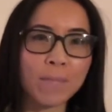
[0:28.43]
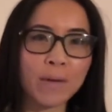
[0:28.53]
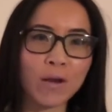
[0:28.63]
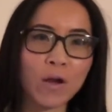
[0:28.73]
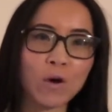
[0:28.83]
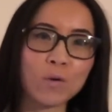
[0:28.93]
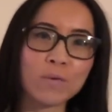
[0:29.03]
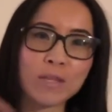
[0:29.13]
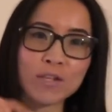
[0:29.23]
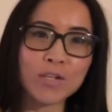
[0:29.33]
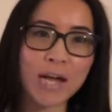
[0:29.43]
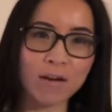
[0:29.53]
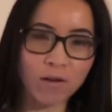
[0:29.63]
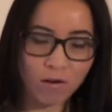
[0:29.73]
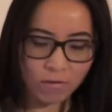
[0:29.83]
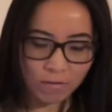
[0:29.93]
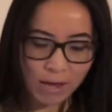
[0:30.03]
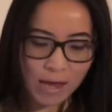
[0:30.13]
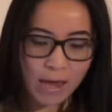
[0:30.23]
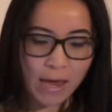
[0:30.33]
below the channel.
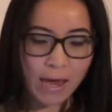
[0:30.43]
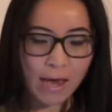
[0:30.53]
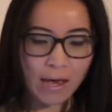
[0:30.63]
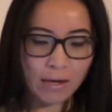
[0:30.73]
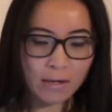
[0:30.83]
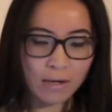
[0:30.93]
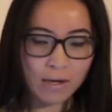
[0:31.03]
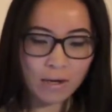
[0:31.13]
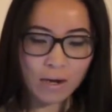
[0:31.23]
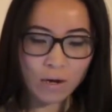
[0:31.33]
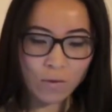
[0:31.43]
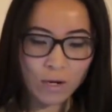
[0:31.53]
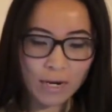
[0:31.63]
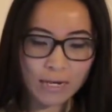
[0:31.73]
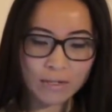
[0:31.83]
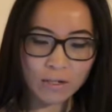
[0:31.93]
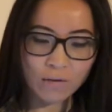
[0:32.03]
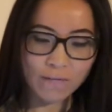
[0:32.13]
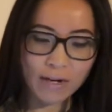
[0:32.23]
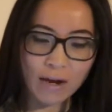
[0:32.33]
And currently
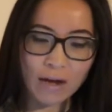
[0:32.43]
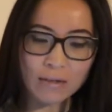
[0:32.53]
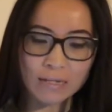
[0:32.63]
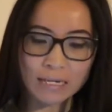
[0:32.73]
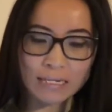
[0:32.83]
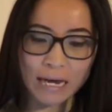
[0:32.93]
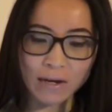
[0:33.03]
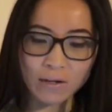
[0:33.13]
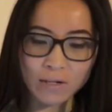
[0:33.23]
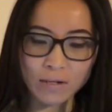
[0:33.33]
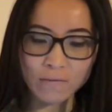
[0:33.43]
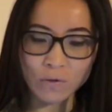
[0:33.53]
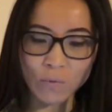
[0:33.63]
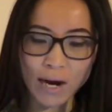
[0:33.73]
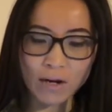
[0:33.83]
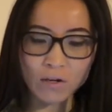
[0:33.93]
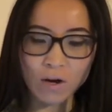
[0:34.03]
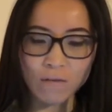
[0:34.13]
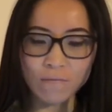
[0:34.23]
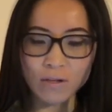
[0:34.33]
serving as Executive
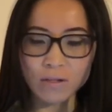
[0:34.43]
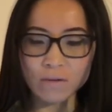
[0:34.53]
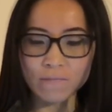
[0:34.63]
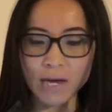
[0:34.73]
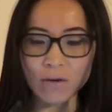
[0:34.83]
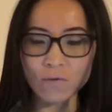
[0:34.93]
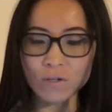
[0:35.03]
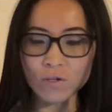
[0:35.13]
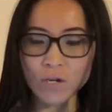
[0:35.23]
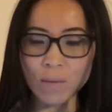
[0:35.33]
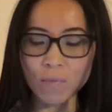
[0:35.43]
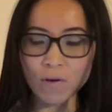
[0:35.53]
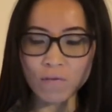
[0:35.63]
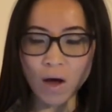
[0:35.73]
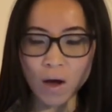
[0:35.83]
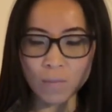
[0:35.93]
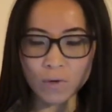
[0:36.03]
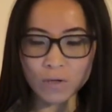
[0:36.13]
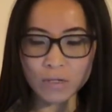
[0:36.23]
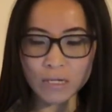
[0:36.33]
Director of Veterans Chamber of
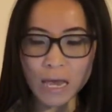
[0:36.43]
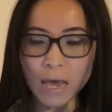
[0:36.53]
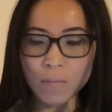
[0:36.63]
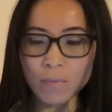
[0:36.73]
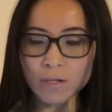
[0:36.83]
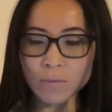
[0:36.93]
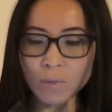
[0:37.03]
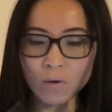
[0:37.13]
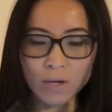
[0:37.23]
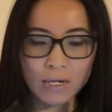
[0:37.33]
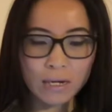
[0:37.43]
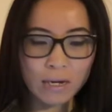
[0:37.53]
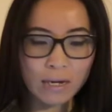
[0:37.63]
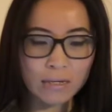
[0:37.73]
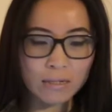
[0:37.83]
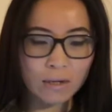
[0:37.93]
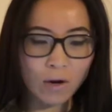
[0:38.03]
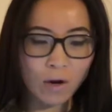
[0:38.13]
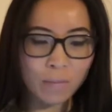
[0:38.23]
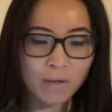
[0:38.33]
Commerce, Mr. Molina is an
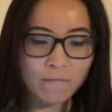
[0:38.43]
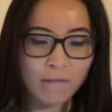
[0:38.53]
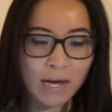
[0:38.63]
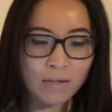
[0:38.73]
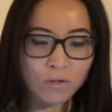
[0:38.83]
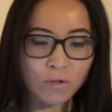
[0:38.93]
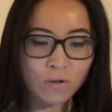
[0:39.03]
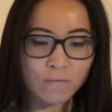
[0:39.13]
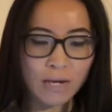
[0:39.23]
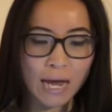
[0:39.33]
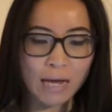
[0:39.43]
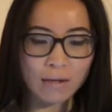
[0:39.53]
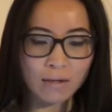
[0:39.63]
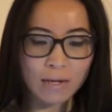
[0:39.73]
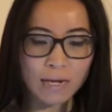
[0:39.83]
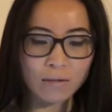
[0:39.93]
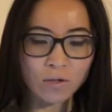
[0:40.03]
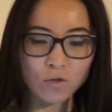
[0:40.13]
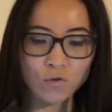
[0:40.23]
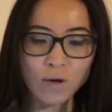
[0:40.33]
Army vet, served as
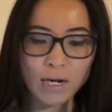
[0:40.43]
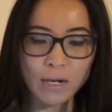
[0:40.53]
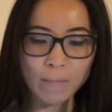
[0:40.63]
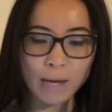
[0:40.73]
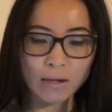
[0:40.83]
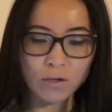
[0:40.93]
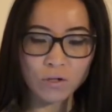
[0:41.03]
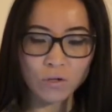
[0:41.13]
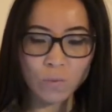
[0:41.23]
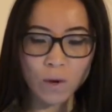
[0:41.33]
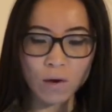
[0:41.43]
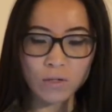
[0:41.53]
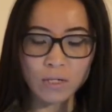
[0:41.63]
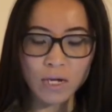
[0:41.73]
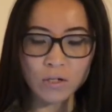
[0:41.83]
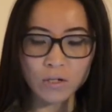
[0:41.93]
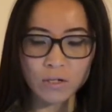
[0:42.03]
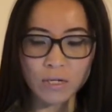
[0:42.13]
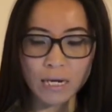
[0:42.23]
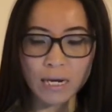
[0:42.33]
the training manager while
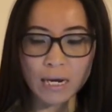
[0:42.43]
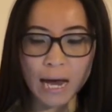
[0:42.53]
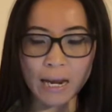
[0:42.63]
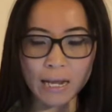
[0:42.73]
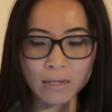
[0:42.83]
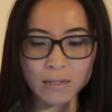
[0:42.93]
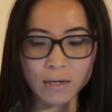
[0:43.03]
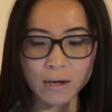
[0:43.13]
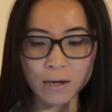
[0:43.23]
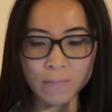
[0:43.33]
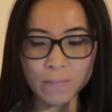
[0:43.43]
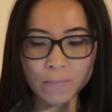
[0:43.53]
stationed in Alaska.